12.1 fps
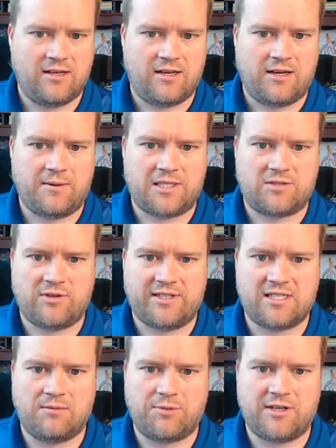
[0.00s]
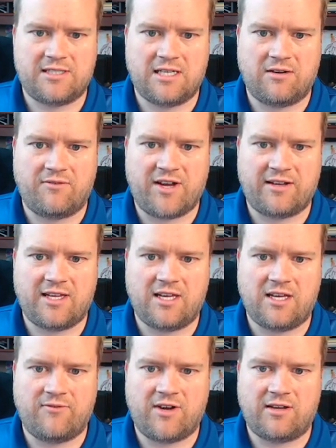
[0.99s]
You know, it's really simple. You see event
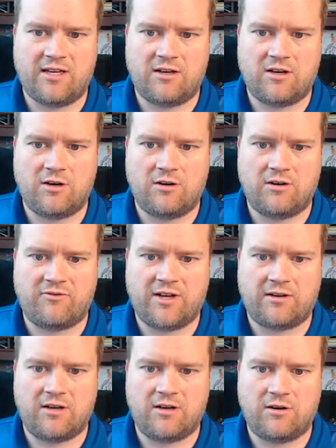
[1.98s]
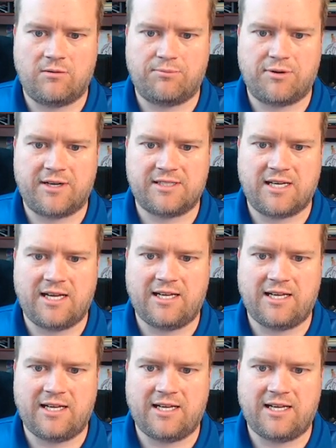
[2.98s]
key code, event code, press any